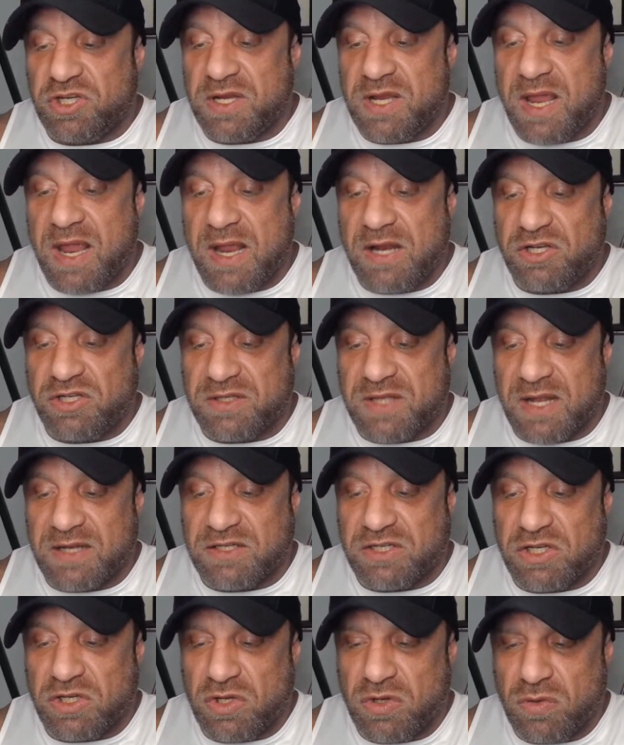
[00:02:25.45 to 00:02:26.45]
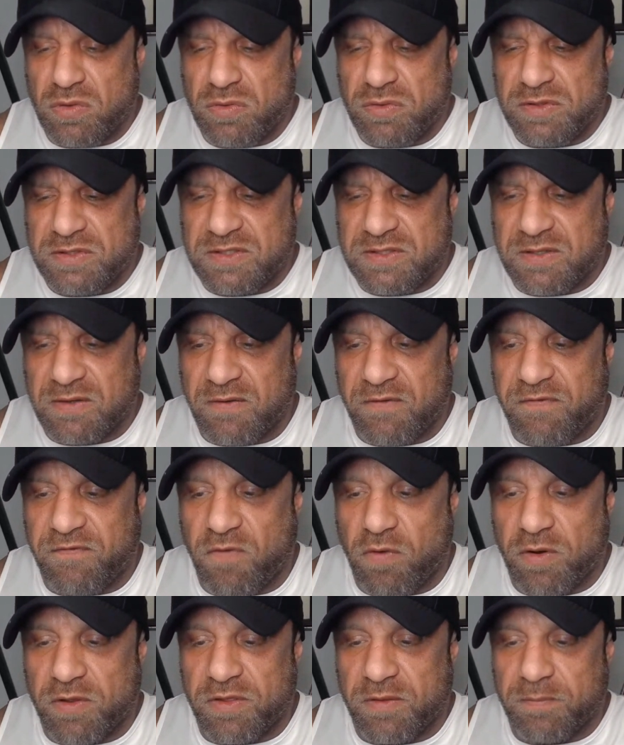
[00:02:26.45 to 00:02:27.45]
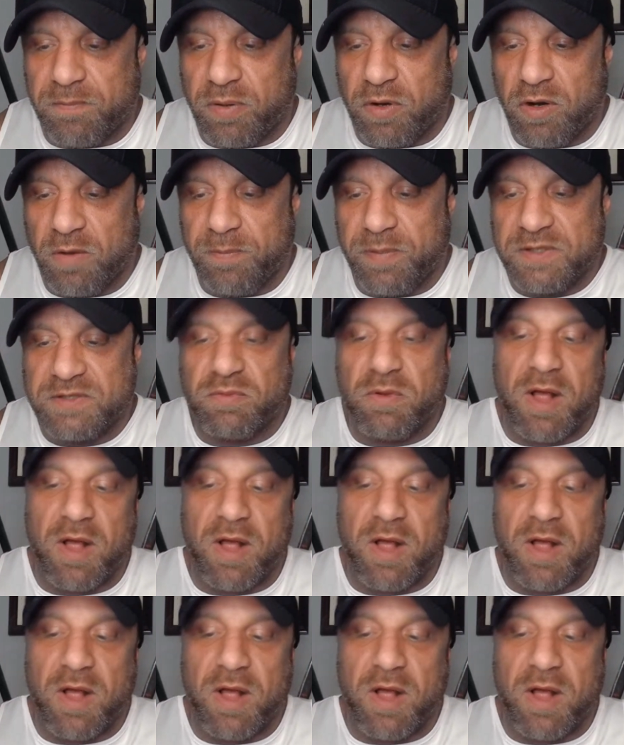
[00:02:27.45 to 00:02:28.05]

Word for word: GH that's used for the purpose.